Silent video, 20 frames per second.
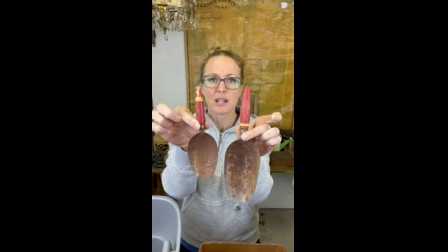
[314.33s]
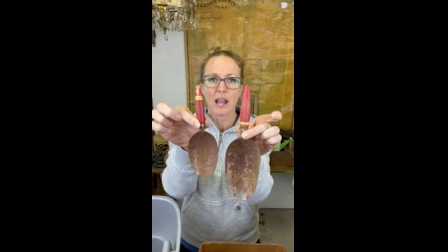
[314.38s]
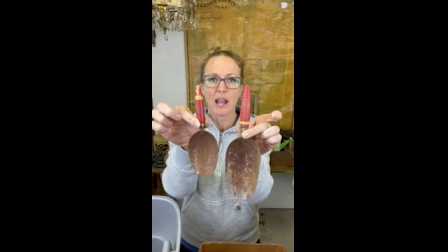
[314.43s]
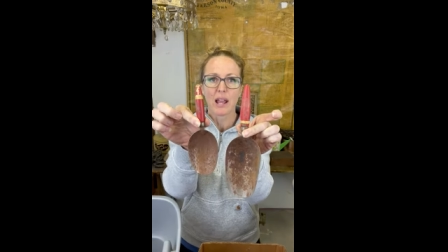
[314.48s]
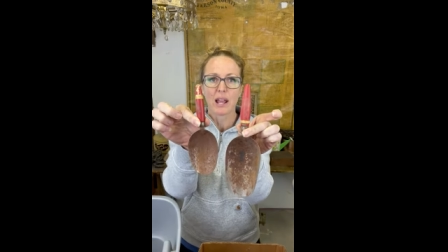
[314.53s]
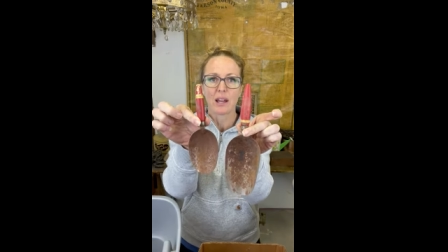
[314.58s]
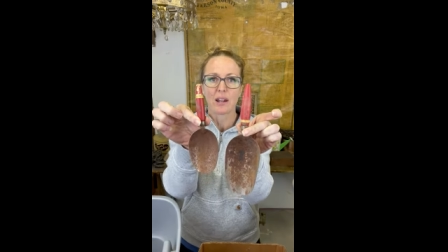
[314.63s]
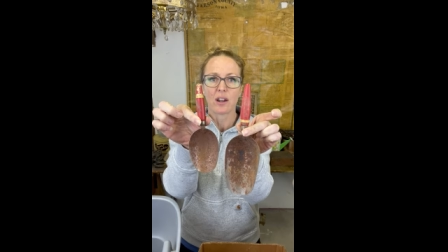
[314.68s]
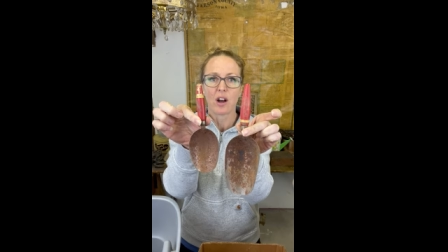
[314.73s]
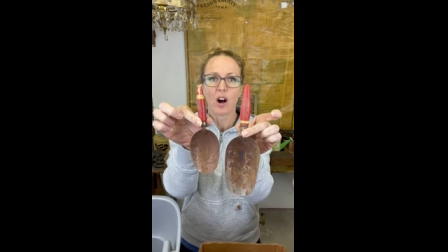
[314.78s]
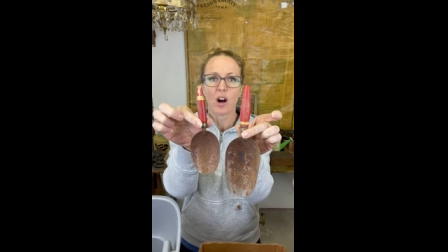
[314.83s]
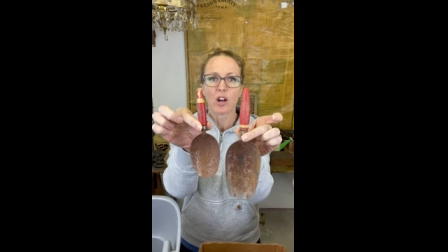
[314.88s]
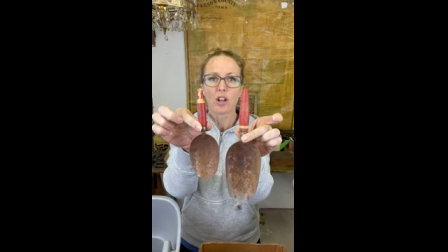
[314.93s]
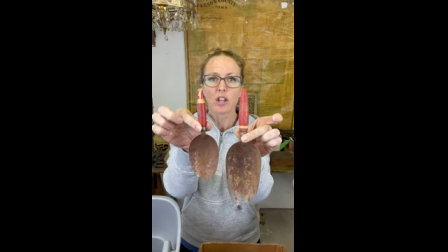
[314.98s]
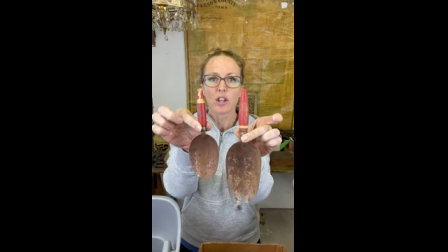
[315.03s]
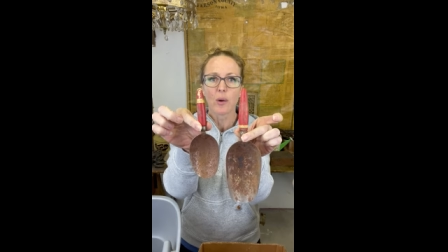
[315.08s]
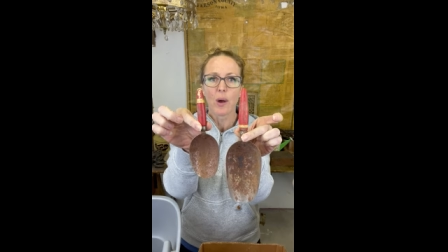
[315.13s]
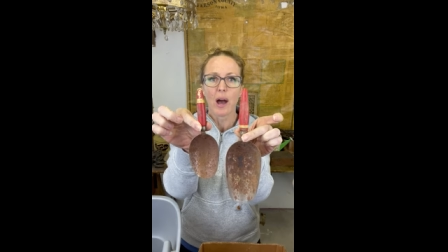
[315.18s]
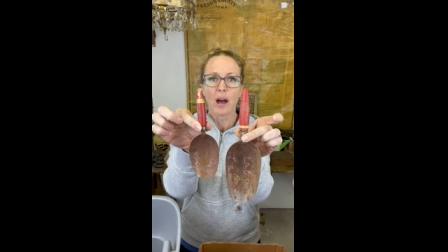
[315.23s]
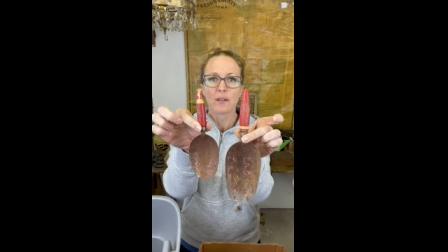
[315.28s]
and all
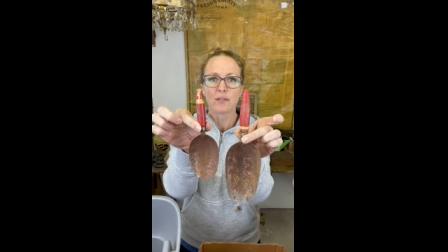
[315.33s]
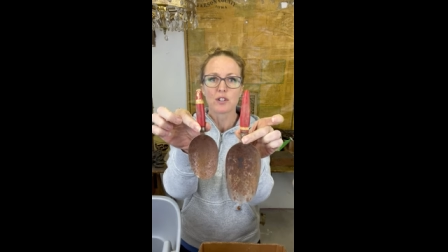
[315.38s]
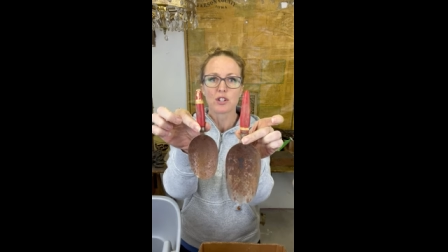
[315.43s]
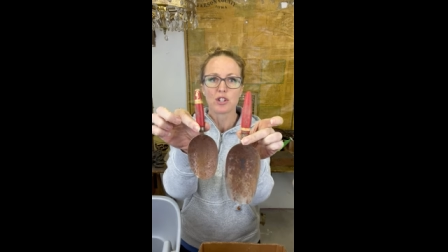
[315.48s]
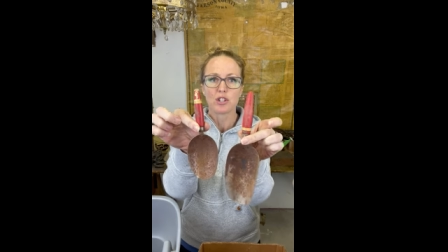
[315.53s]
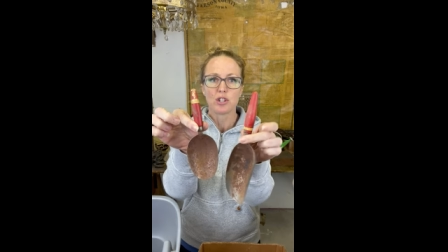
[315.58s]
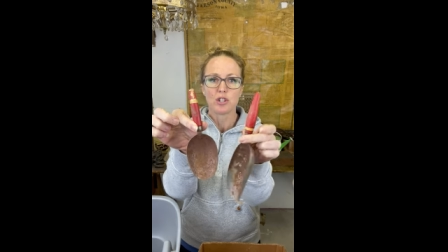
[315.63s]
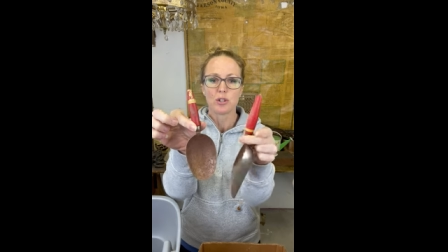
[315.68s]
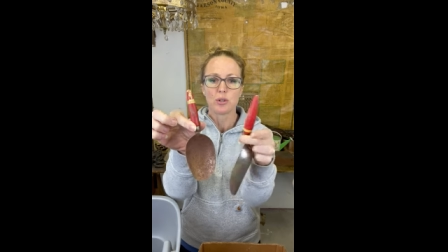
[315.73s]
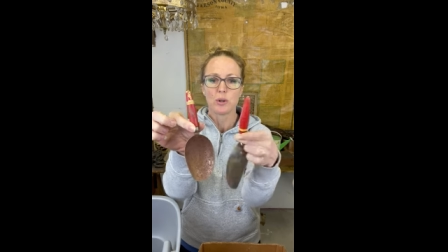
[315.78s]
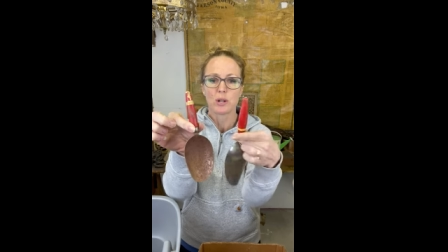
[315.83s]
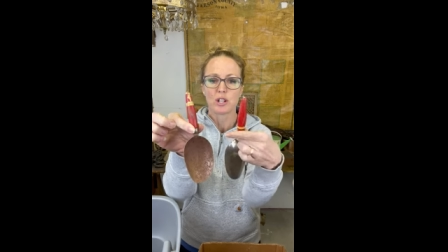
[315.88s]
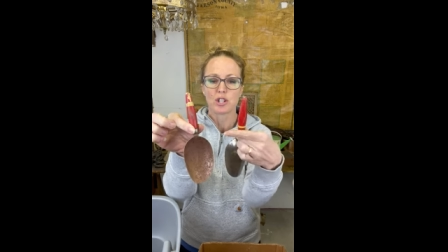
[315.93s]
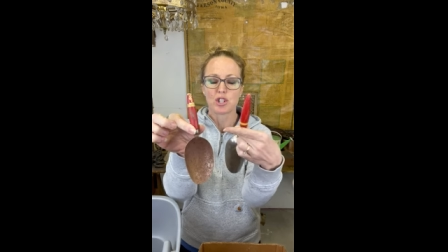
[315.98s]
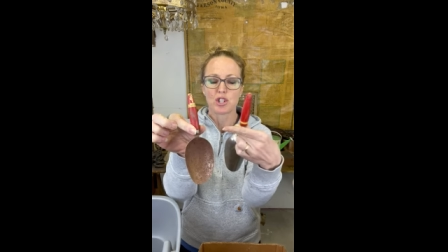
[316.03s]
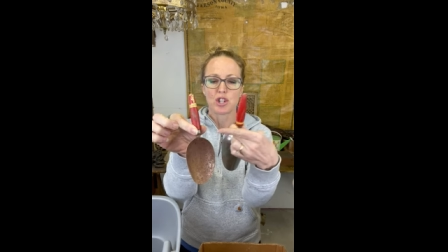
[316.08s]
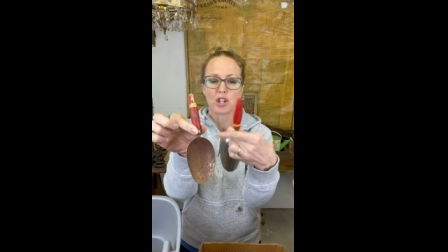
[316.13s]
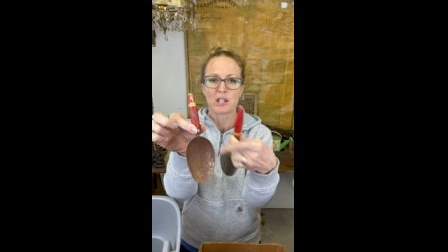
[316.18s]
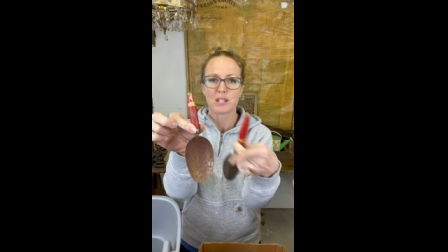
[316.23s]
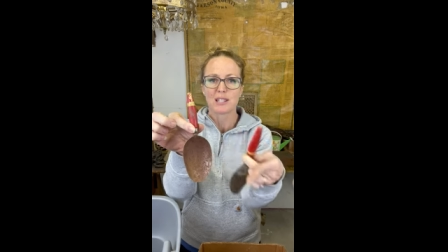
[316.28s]
you have to do is
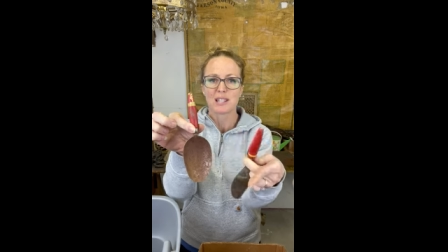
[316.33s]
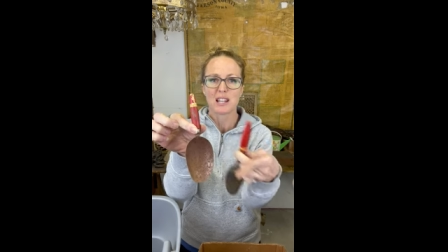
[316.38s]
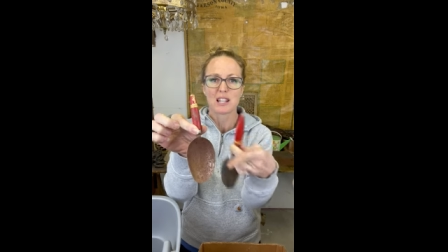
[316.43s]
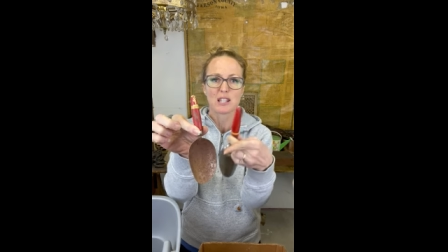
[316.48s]
just